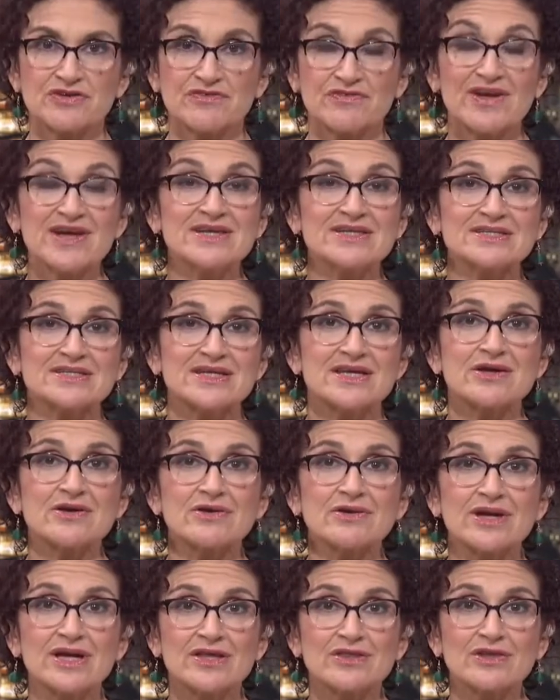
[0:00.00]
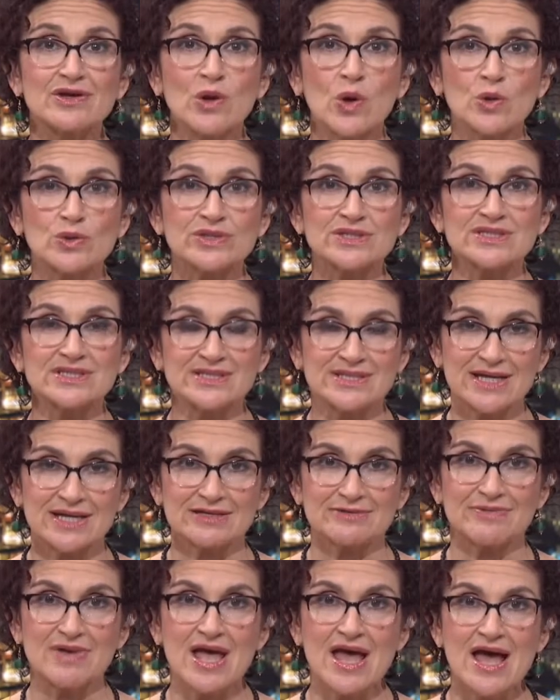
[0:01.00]
face here in the Golden
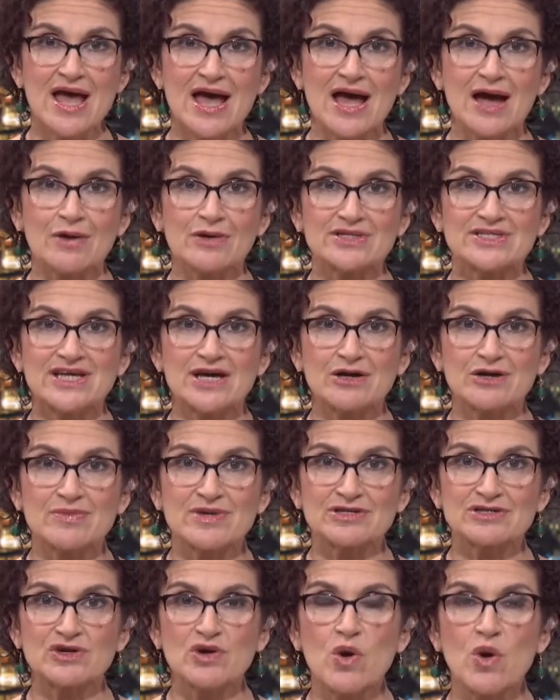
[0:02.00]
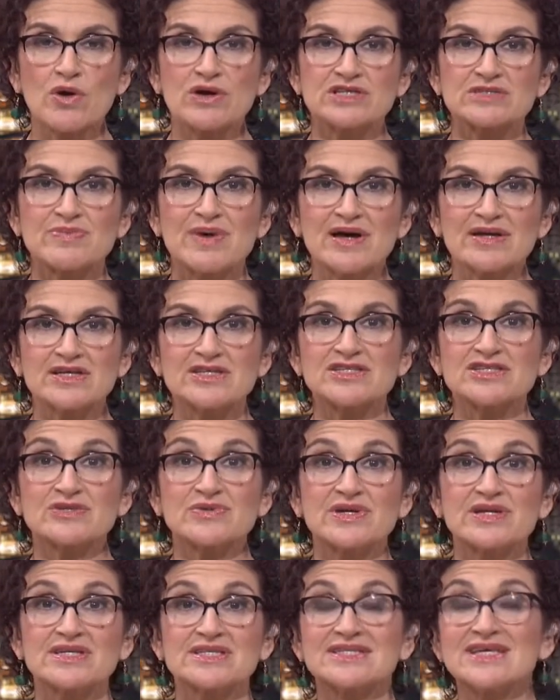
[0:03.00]
State. Our Sacramento correspondent
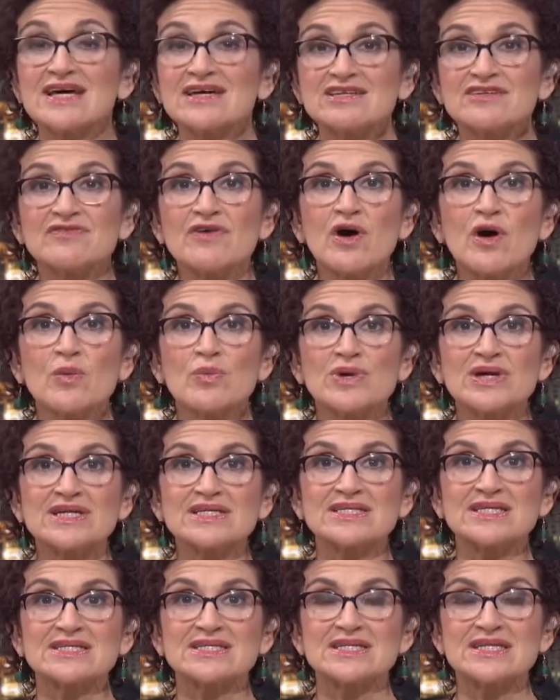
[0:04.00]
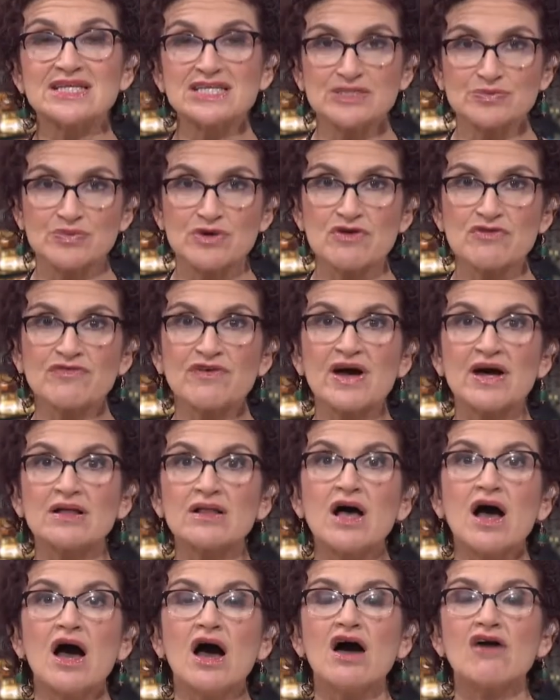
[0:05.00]
Serena Sandoval brings us this
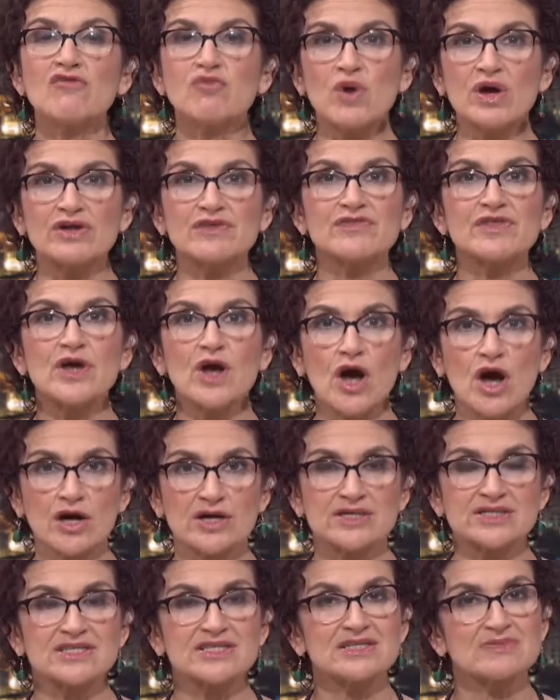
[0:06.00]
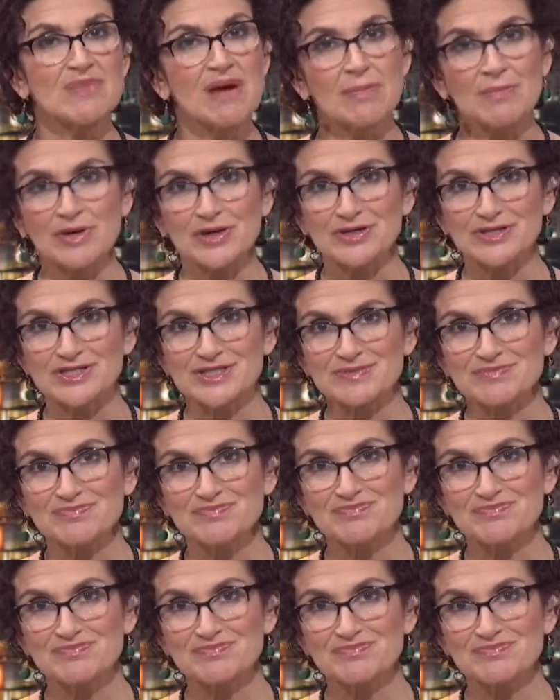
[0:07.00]
profile of one of the caucus's members.